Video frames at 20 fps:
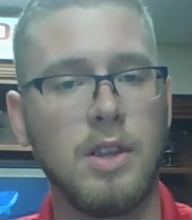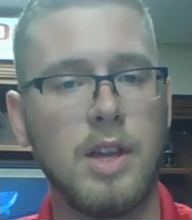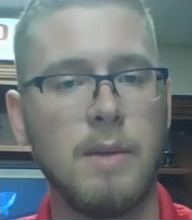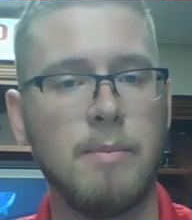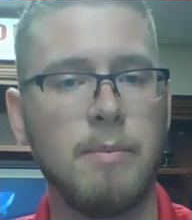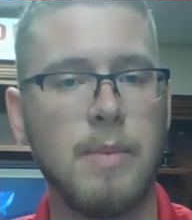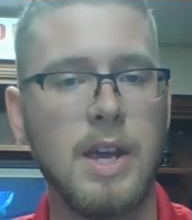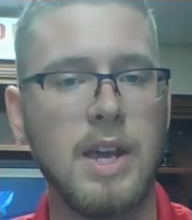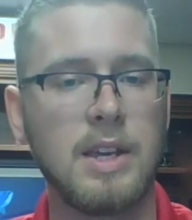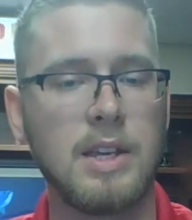
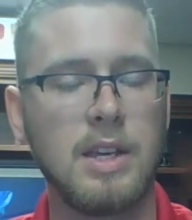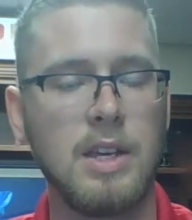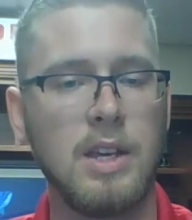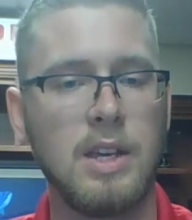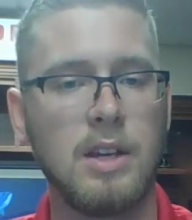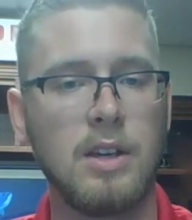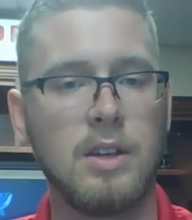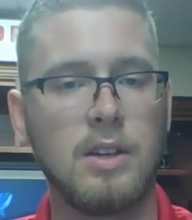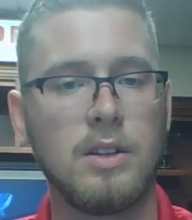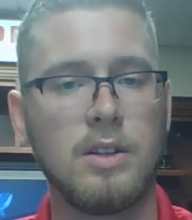
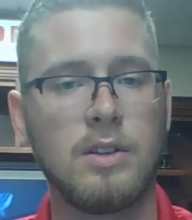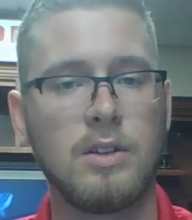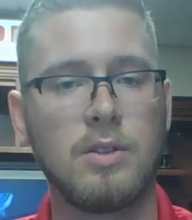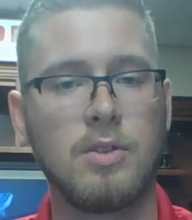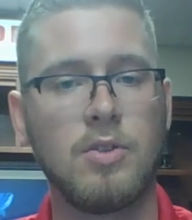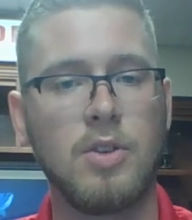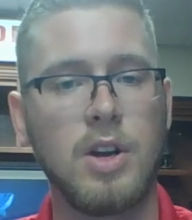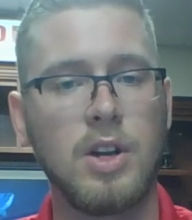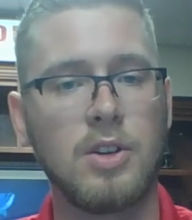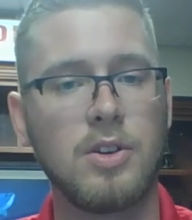banking,
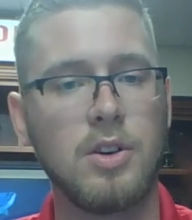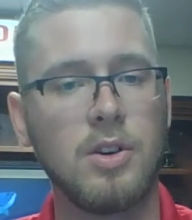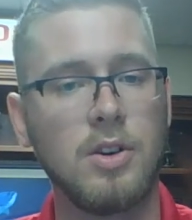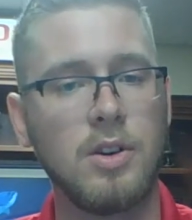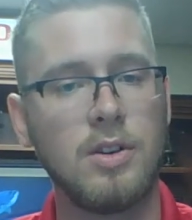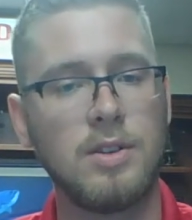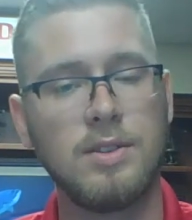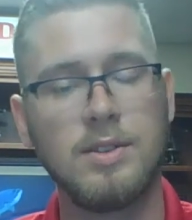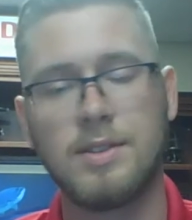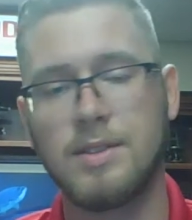credit
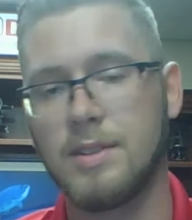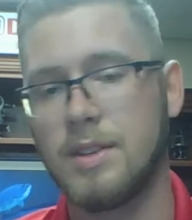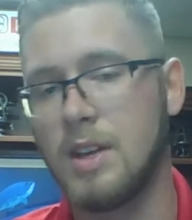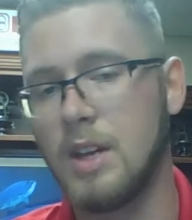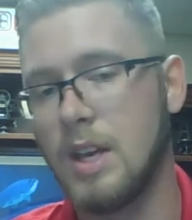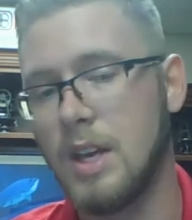cards.